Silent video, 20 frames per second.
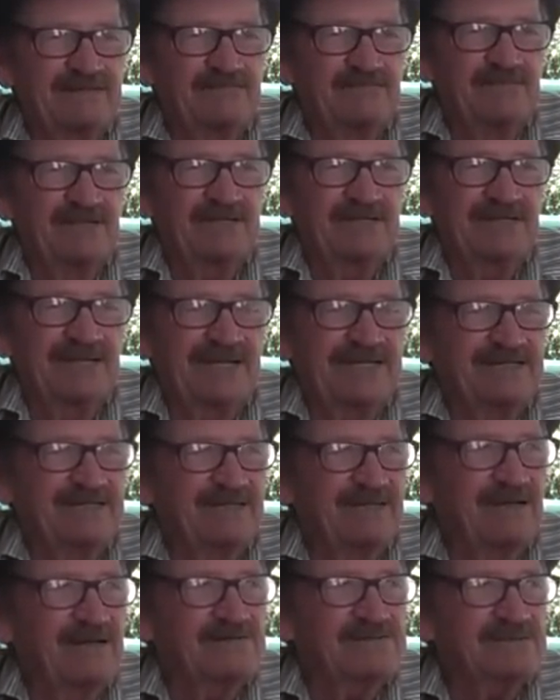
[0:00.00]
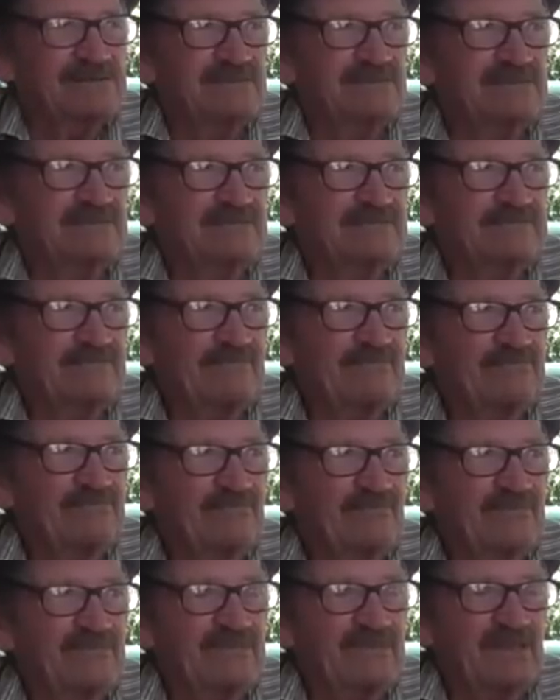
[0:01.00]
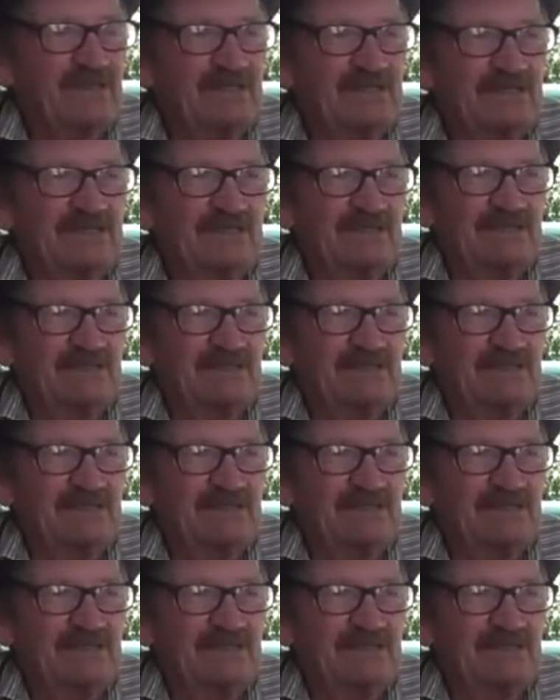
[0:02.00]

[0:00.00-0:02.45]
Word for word: Bud there Layton supposed lost, to be no cats in there.